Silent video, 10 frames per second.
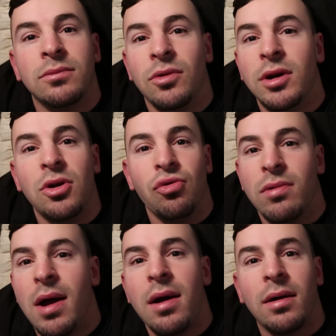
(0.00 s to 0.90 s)
Ready to
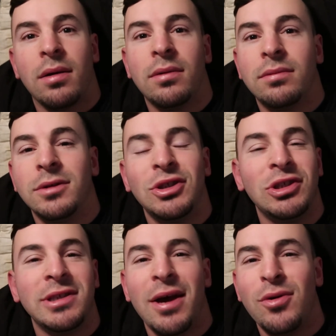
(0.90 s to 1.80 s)
rock. That's
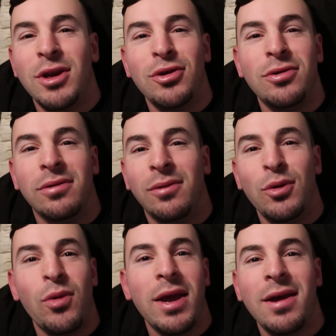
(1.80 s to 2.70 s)
just how we do.
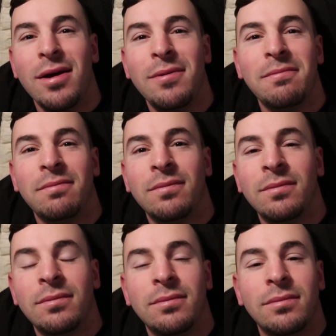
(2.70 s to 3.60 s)
We wake up.
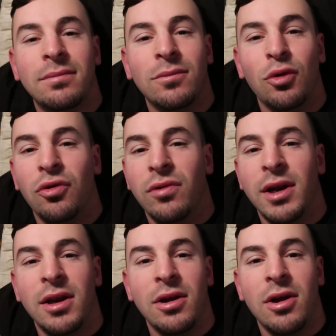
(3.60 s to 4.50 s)
We're
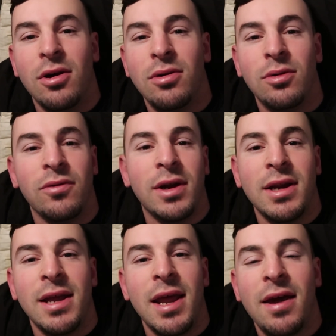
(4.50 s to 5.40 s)
ready to go. We're ready
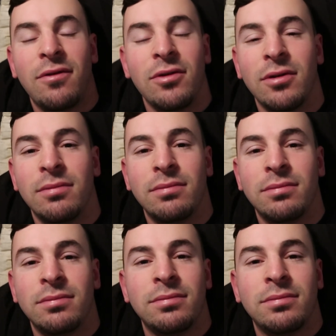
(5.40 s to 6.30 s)
to get after it.
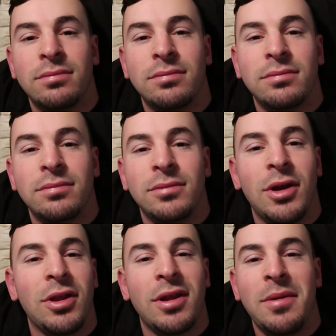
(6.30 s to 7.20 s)

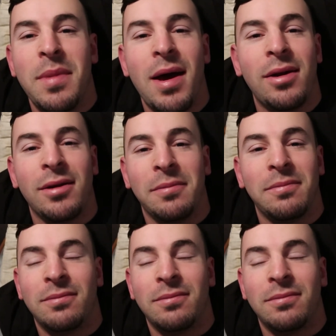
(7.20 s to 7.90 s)
Nothing about it.